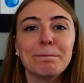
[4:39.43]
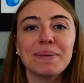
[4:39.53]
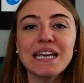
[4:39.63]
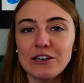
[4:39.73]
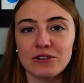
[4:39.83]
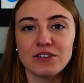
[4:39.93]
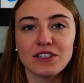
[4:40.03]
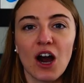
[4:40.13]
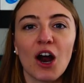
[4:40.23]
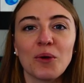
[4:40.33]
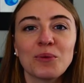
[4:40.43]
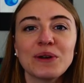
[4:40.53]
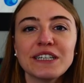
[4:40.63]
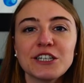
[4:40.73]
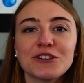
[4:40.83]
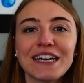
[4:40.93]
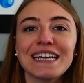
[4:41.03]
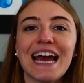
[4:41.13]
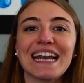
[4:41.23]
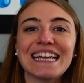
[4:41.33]
Beetles are really
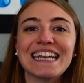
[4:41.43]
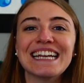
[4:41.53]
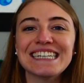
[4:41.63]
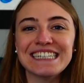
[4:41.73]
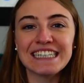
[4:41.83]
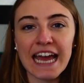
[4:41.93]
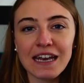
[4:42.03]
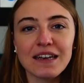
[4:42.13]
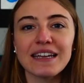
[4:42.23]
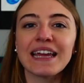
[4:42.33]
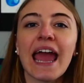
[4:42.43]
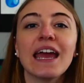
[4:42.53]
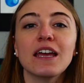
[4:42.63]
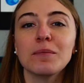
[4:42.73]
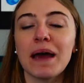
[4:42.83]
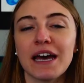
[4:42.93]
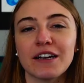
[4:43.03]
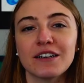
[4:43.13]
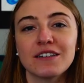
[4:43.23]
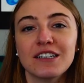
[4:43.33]
great at eating dead, decaying
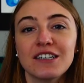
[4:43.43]
matter,